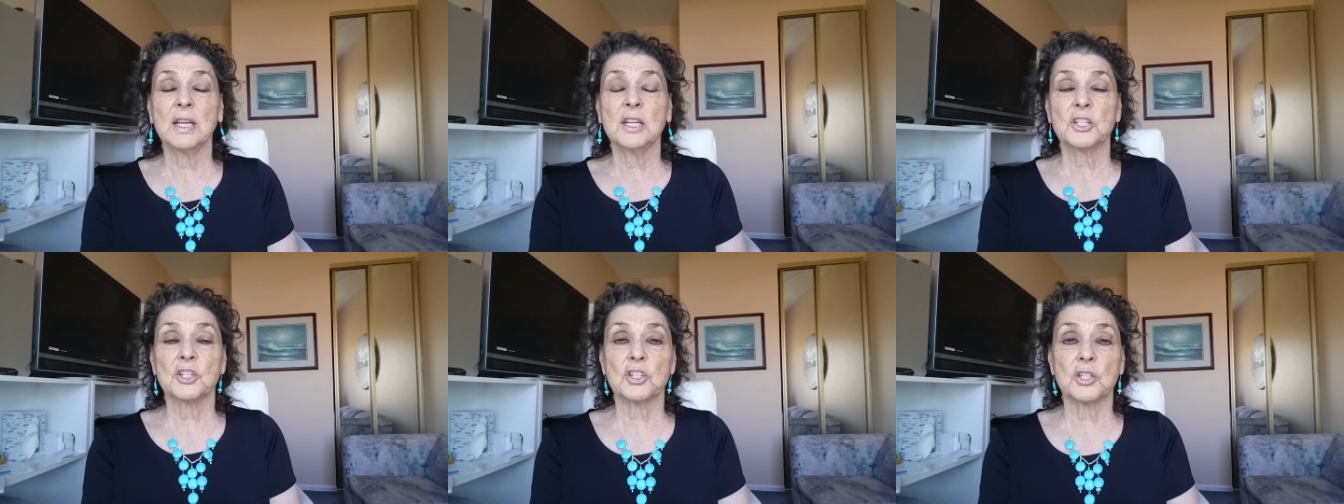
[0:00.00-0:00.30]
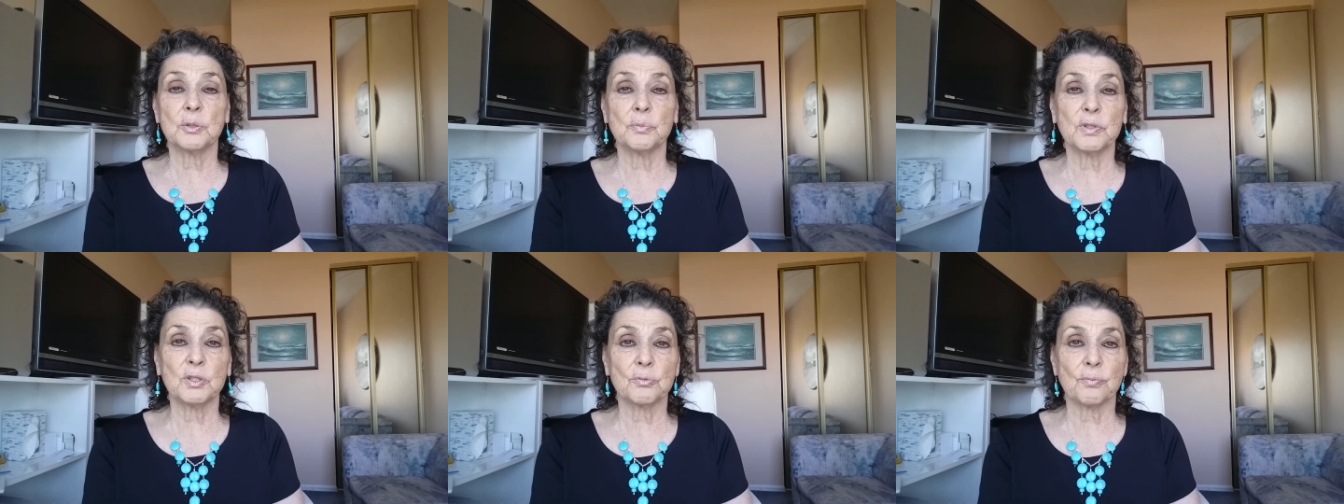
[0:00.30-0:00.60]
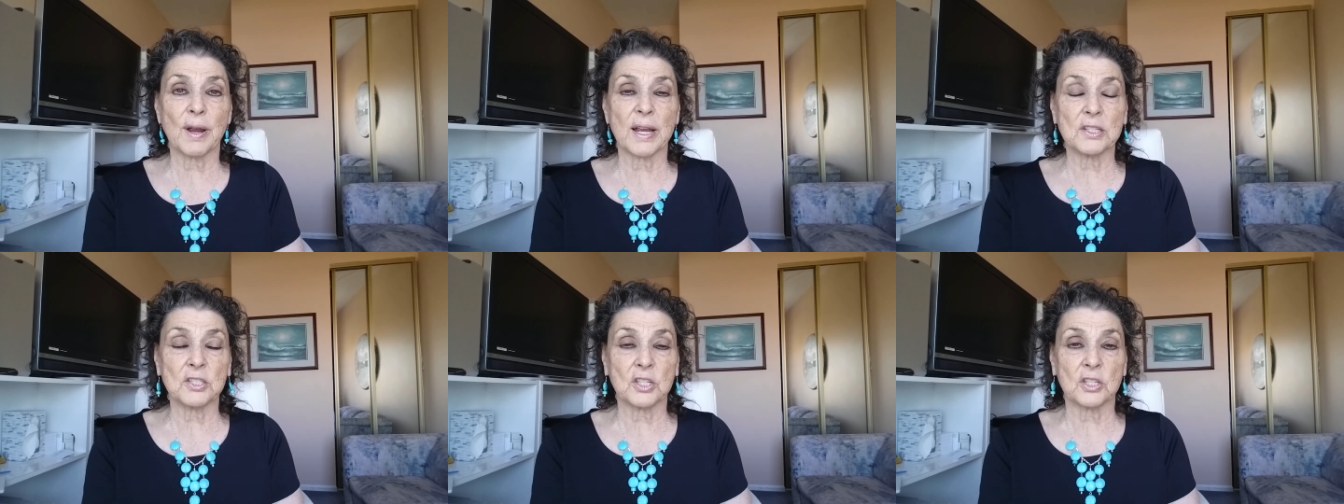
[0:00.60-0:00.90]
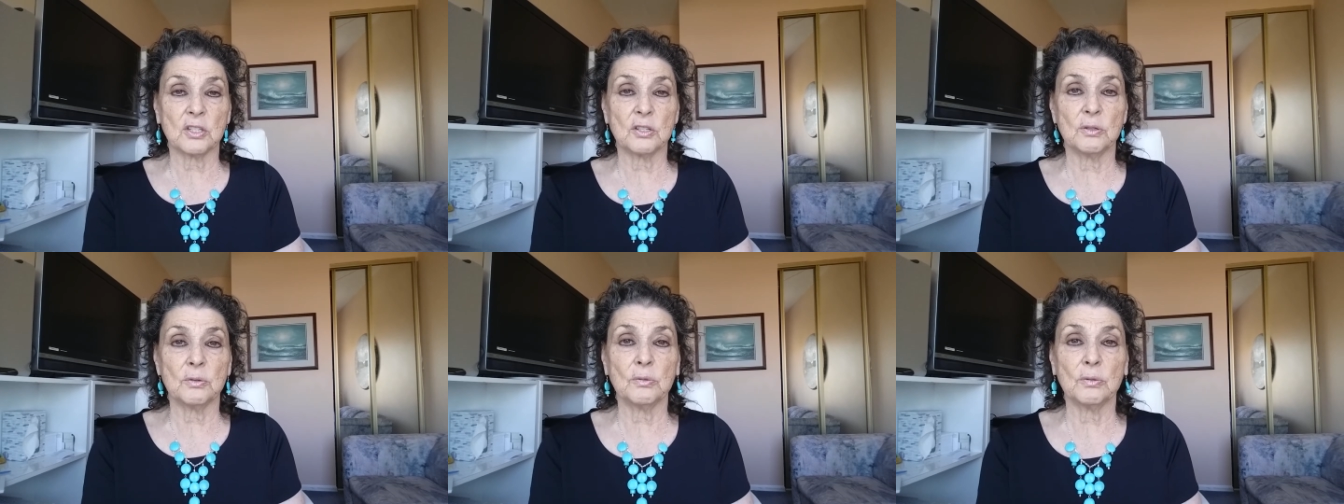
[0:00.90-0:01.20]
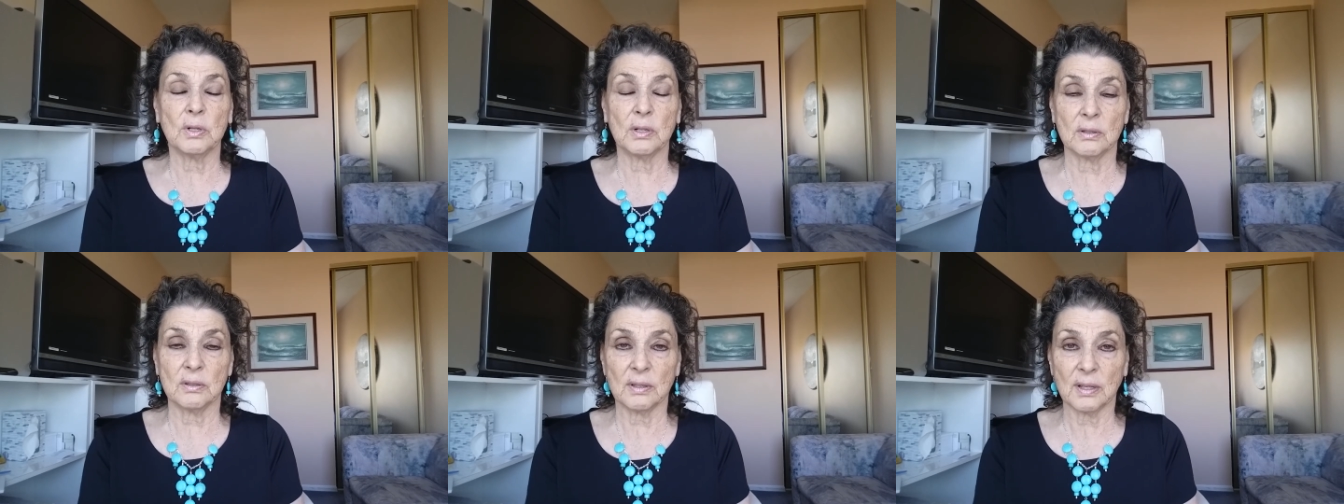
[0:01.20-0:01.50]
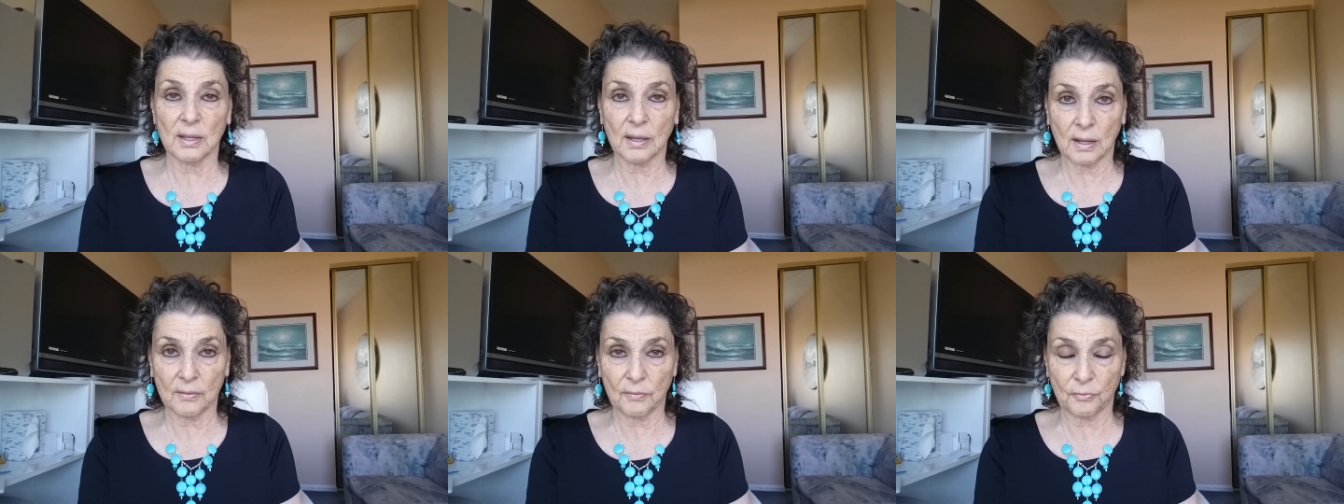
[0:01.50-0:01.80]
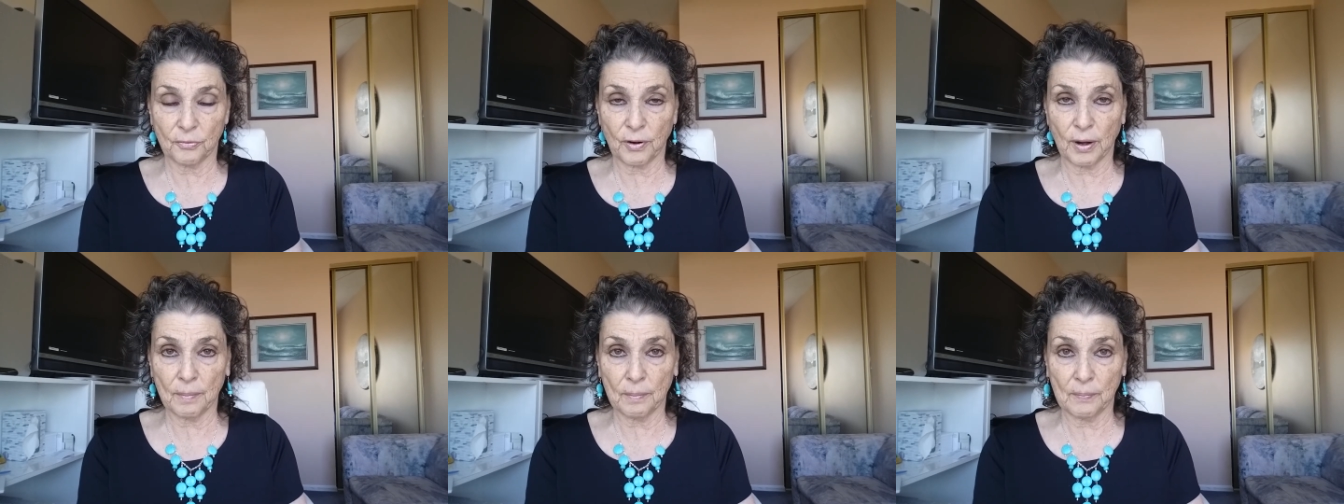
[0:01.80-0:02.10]
She was rescued
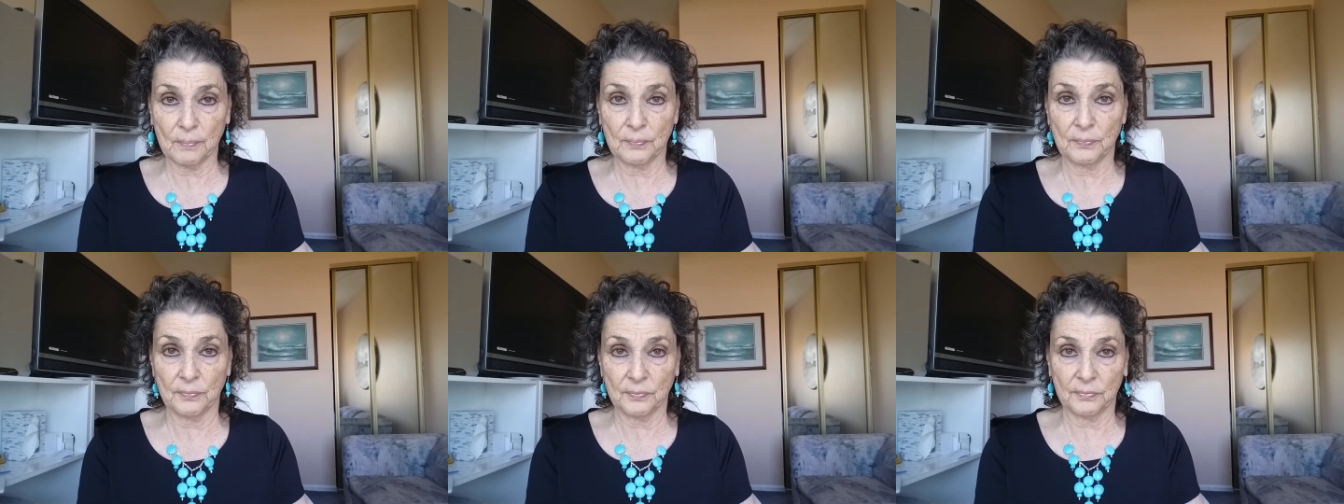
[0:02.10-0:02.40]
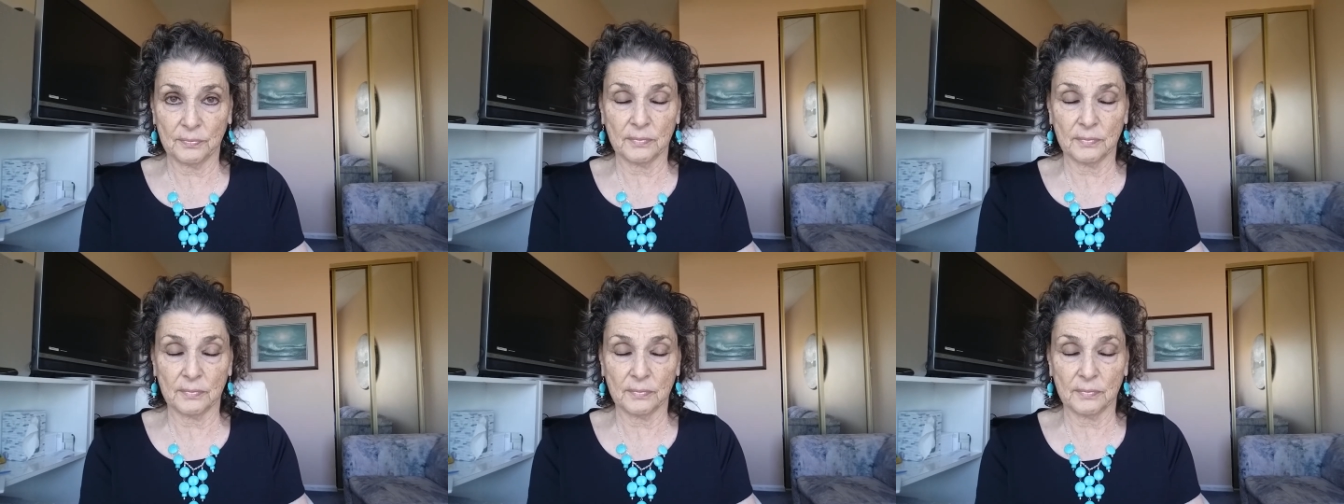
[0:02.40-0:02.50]
from,